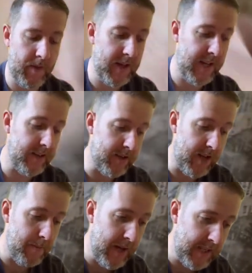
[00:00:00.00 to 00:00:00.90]
Again, so you
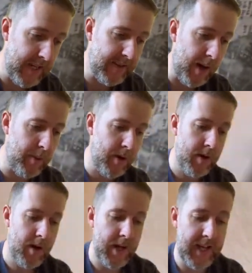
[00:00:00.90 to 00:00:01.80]
can pick these up
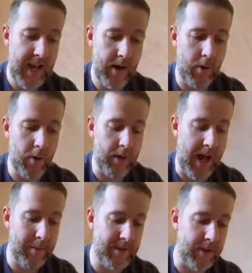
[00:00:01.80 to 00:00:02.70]
again on
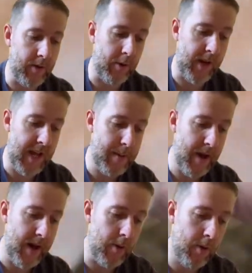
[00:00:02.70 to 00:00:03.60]
Amazon, on
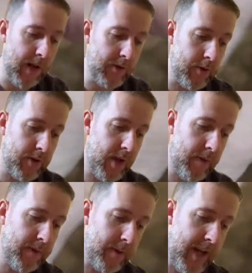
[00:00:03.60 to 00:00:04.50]
eBay, all that sort of
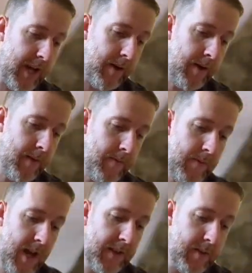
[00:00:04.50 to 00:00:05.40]
stuff. So again,
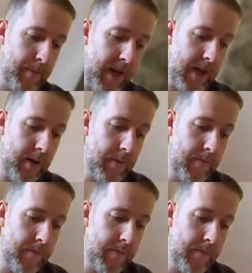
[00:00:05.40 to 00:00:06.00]
nice and big.